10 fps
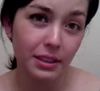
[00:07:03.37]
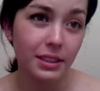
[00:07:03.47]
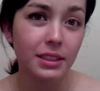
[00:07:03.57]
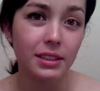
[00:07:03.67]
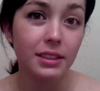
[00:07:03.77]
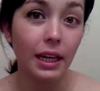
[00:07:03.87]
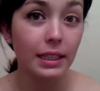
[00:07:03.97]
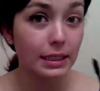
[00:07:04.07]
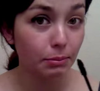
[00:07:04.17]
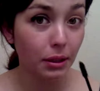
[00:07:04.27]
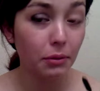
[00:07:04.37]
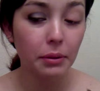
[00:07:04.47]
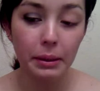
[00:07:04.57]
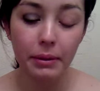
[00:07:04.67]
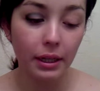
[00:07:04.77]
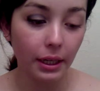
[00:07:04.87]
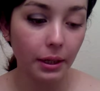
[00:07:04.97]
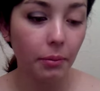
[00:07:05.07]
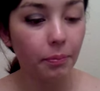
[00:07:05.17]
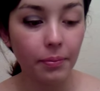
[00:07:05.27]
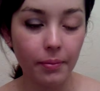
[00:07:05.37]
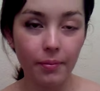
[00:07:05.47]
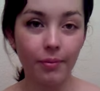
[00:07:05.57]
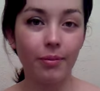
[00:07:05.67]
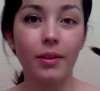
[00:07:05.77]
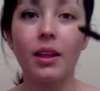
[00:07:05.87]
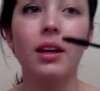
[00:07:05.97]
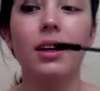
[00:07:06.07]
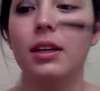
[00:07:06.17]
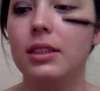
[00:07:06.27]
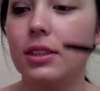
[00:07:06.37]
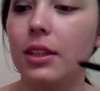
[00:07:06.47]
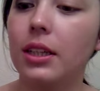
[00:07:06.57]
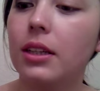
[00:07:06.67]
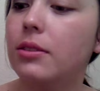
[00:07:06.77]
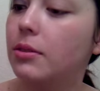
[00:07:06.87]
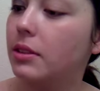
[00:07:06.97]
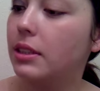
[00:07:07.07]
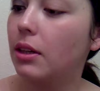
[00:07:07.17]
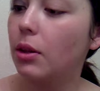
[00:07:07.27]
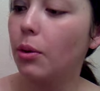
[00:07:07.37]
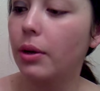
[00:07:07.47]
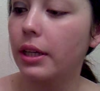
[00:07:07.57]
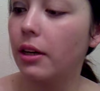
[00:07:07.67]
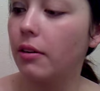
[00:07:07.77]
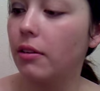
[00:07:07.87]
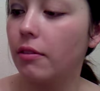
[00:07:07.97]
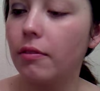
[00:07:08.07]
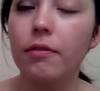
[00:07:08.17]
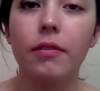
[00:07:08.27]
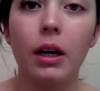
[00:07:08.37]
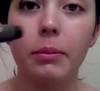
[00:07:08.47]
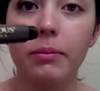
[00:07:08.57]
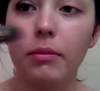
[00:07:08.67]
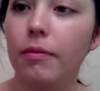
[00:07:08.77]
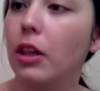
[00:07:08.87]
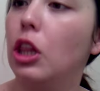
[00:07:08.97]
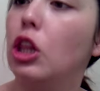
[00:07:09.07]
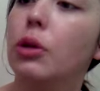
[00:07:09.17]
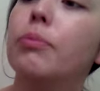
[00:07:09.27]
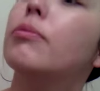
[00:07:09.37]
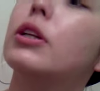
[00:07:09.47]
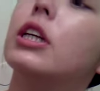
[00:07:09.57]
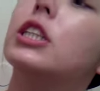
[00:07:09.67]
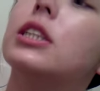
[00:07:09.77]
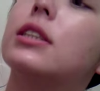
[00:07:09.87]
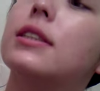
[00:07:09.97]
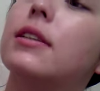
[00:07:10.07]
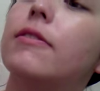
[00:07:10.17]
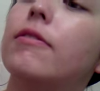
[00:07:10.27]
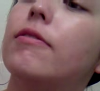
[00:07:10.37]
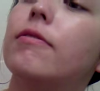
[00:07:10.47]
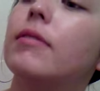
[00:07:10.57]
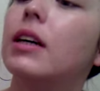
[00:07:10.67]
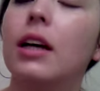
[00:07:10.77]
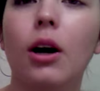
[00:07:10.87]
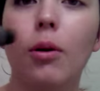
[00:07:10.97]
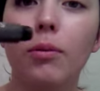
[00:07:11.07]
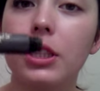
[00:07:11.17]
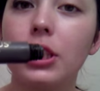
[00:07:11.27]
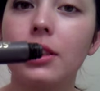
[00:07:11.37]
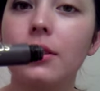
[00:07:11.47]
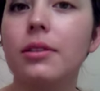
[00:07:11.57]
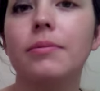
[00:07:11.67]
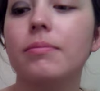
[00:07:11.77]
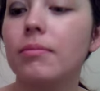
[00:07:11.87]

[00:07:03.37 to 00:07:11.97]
let's just say, smart with the money. So I use L'Oreal Voluminous Original.